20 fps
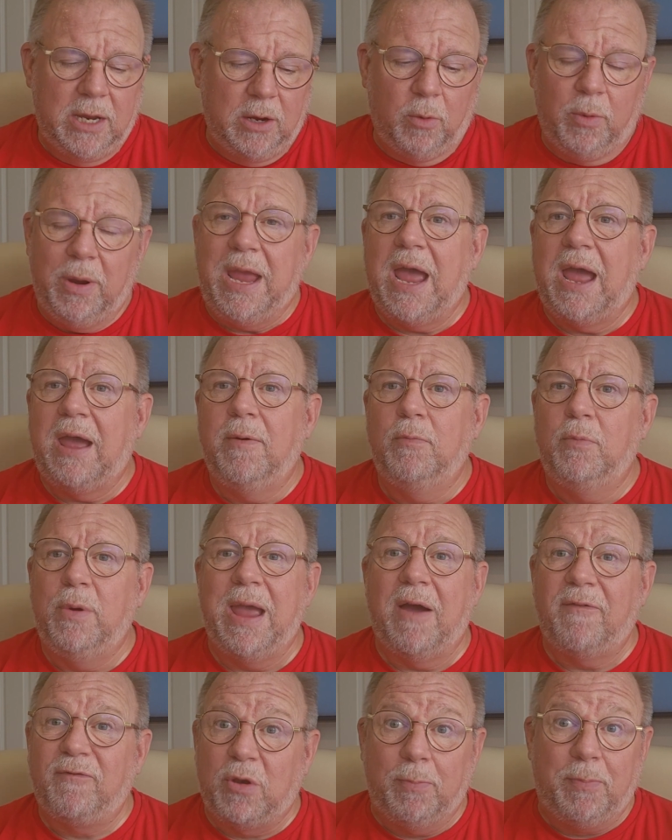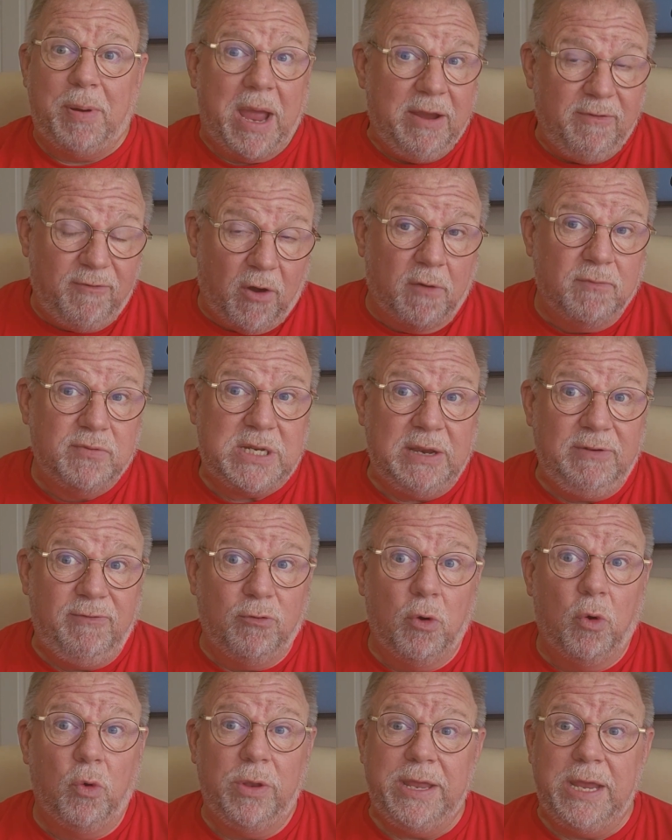We have to pay for, obviously, for
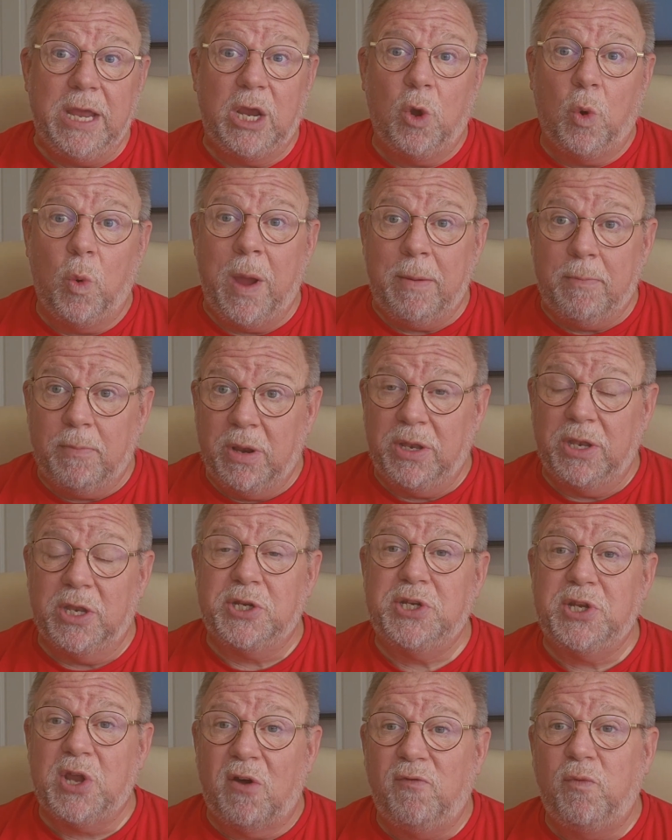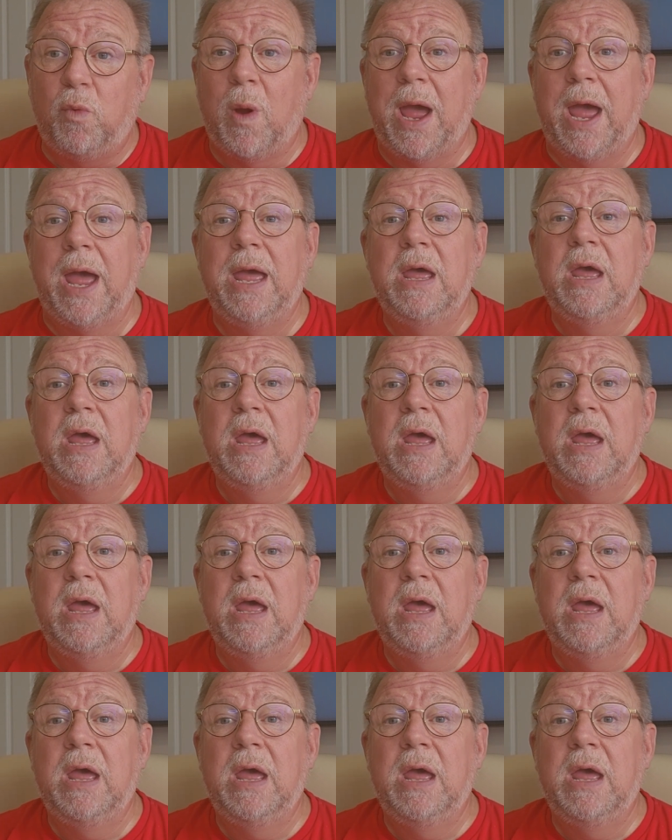all the equipment, the software,